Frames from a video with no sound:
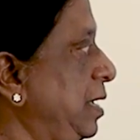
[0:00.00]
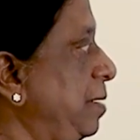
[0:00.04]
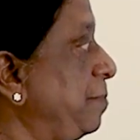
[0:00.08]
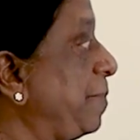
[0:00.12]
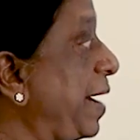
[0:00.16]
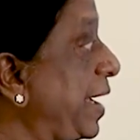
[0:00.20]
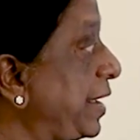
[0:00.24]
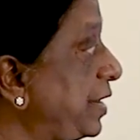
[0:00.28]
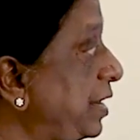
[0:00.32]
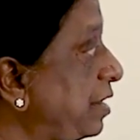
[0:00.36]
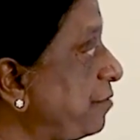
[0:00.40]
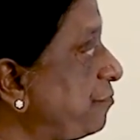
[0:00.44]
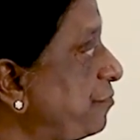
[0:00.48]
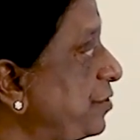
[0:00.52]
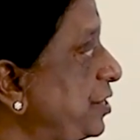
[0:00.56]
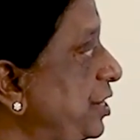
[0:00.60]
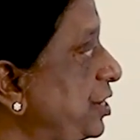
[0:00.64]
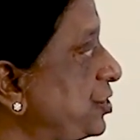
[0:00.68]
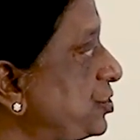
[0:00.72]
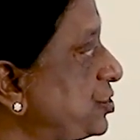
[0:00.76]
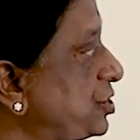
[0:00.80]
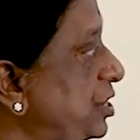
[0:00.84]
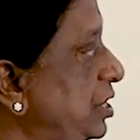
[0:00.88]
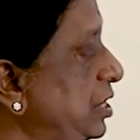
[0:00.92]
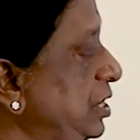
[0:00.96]
By
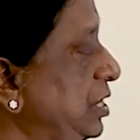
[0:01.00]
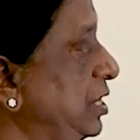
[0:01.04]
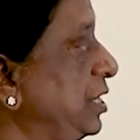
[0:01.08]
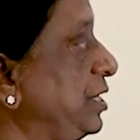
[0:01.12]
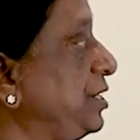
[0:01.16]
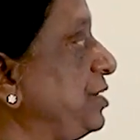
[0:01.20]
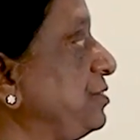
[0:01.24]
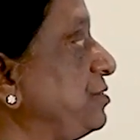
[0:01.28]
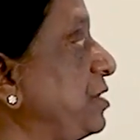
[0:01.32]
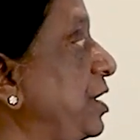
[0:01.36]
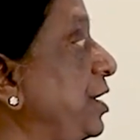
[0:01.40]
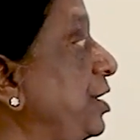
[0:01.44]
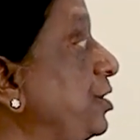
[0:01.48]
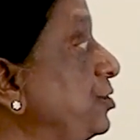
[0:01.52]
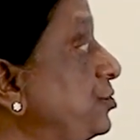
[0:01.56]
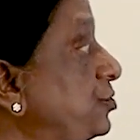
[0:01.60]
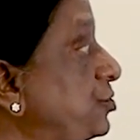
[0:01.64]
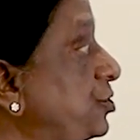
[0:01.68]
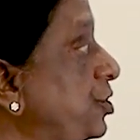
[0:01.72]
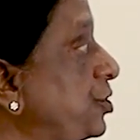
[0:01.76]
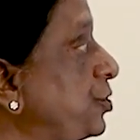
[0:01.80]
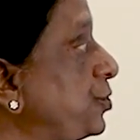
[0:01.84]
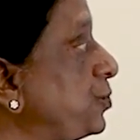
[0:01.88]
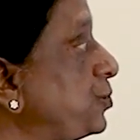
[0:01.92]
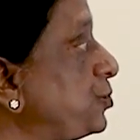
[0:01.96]
definition, it is an
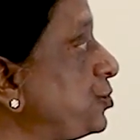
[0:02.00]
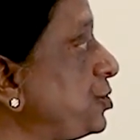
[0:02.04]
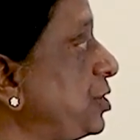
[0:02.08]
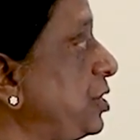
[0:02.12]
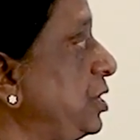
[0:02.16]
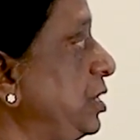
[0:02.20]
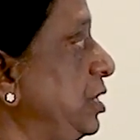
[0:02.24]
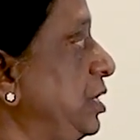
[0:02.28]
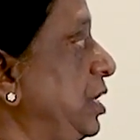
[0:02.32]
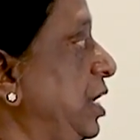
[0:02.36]
institution